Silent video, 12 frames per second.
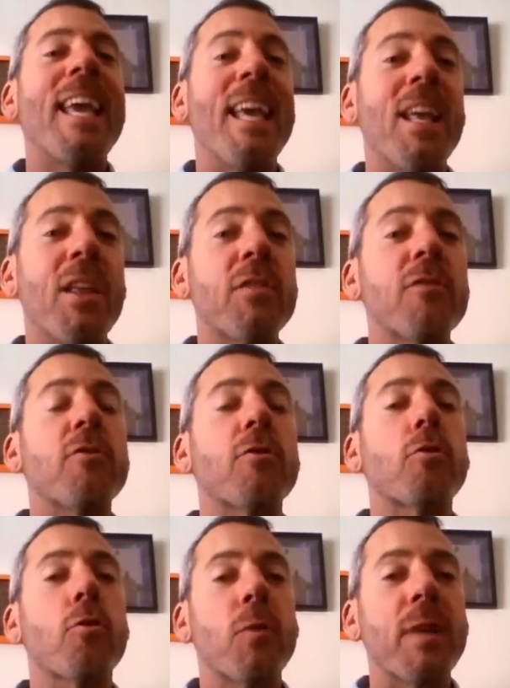is
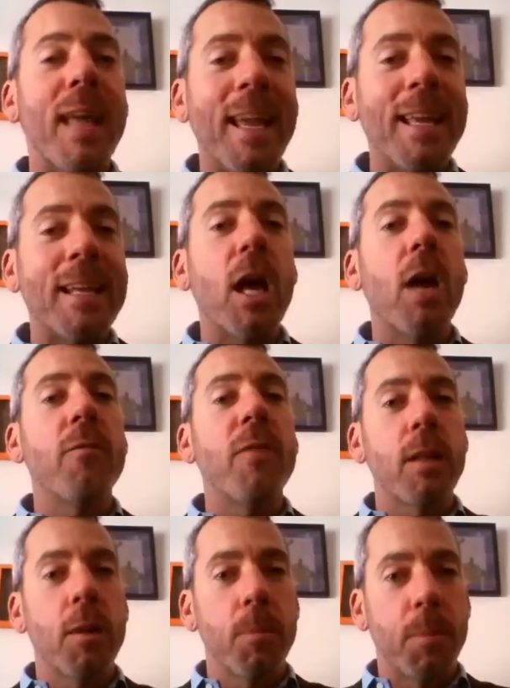to create
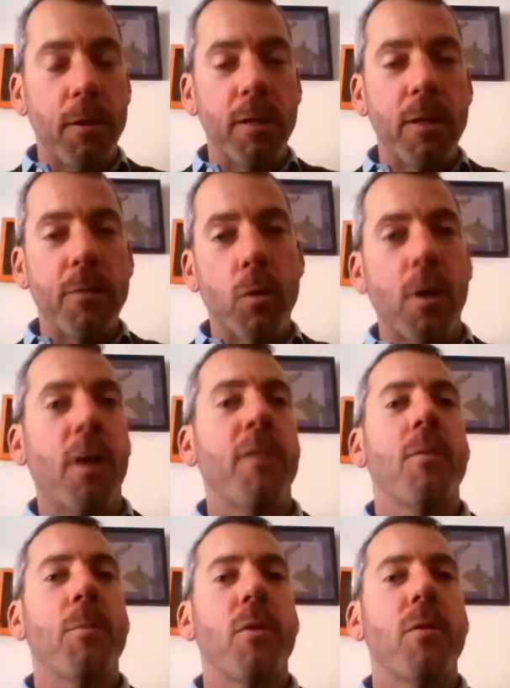availability for
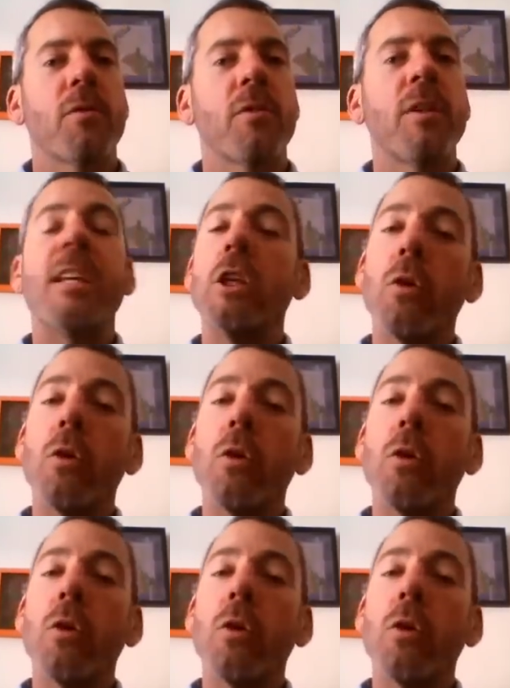customers.